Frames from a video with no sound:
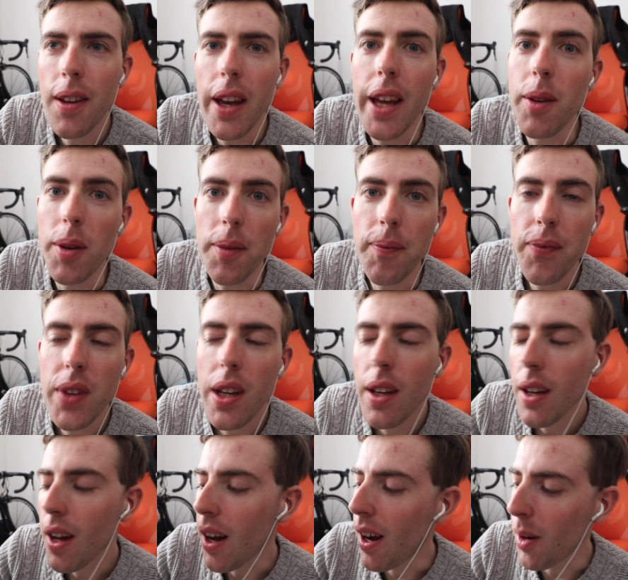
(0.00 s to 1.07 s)
Anyway,
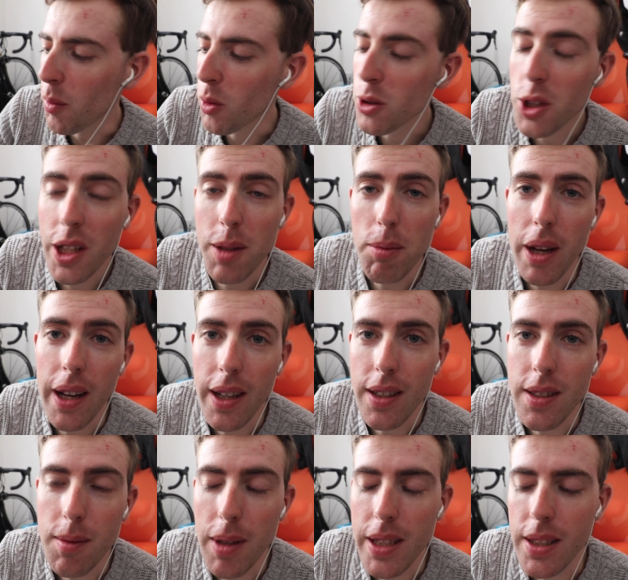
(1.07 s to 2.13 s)
I'm watching it back
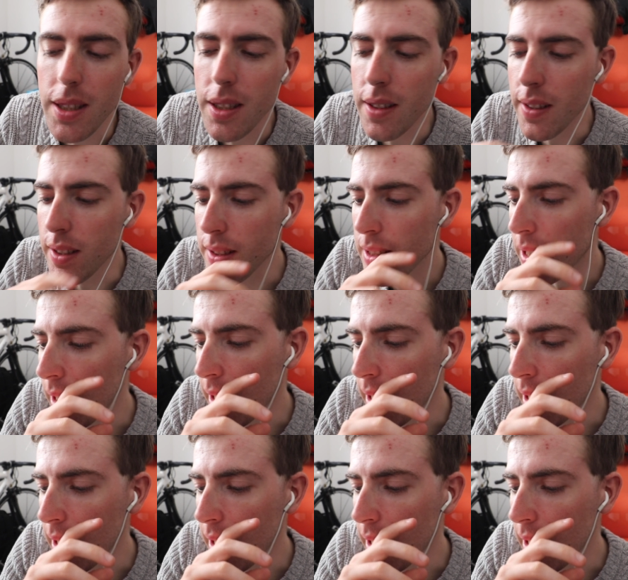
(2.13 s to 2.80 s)
as I'm editing this,